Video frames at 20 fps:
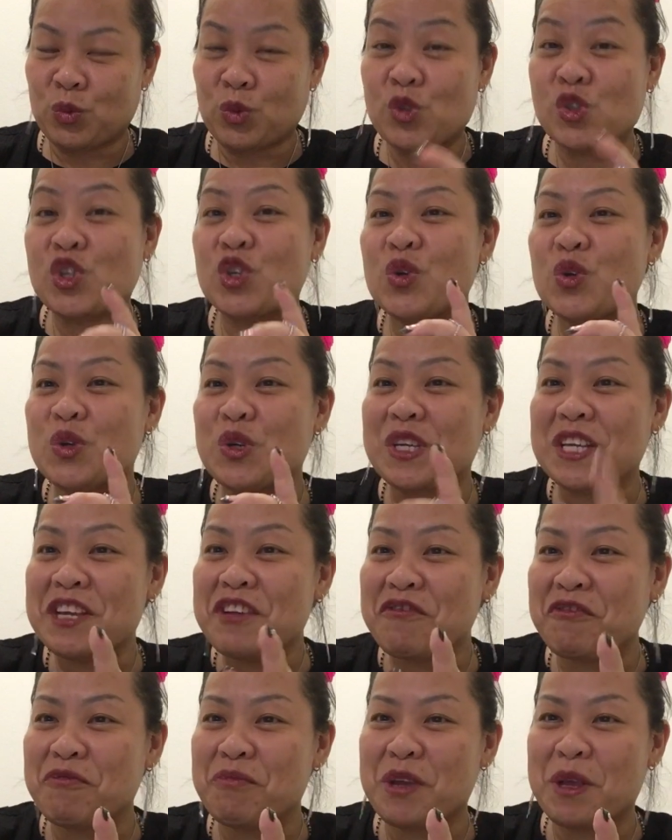to
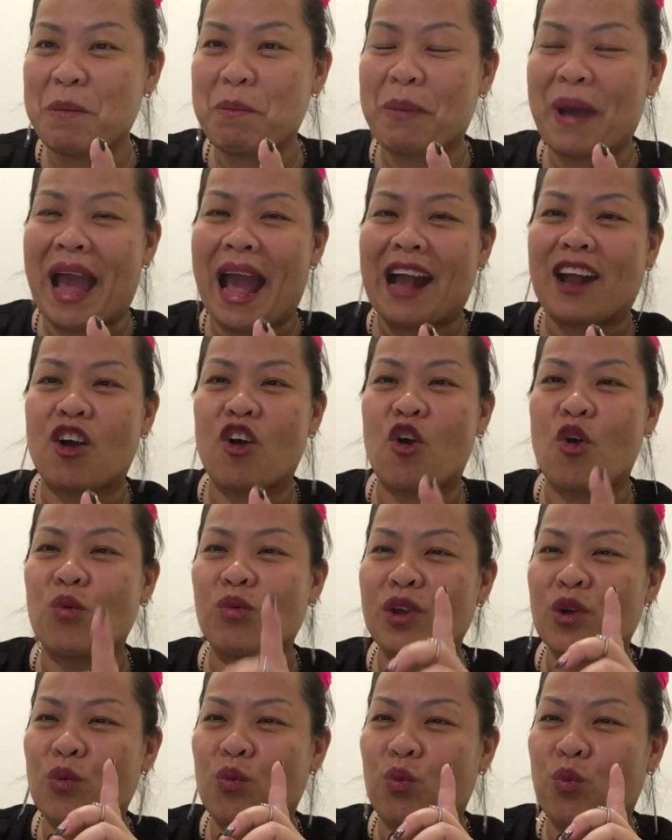give me back
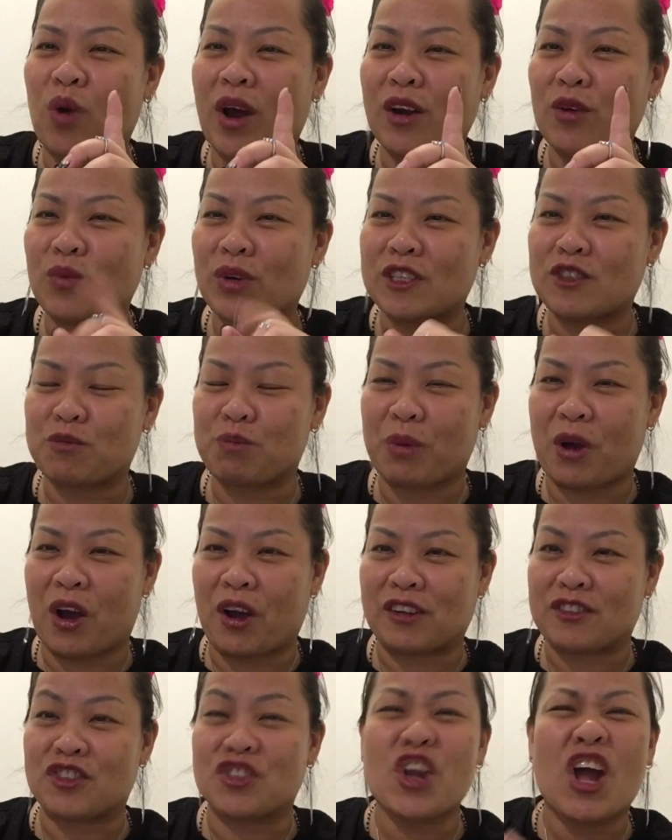only one
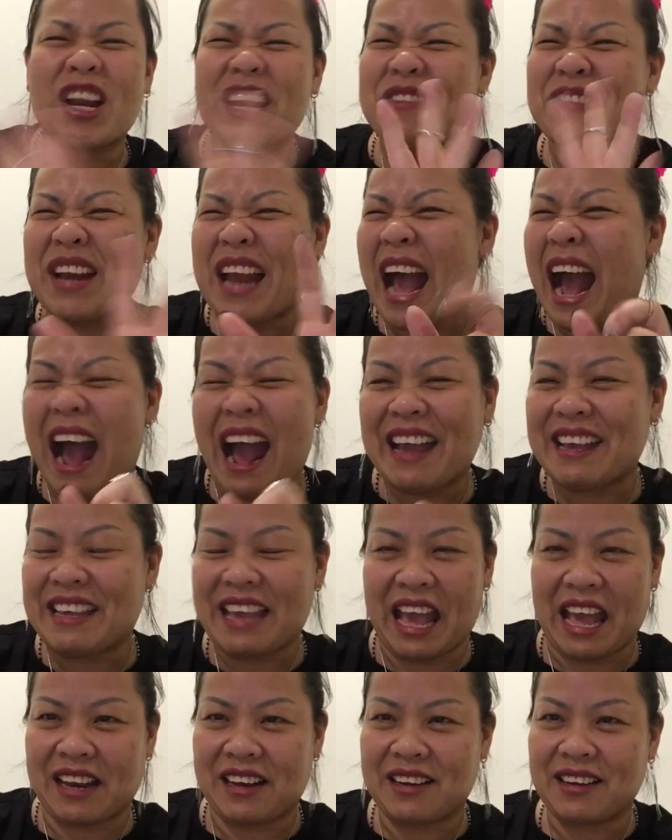response. Not even hi yet.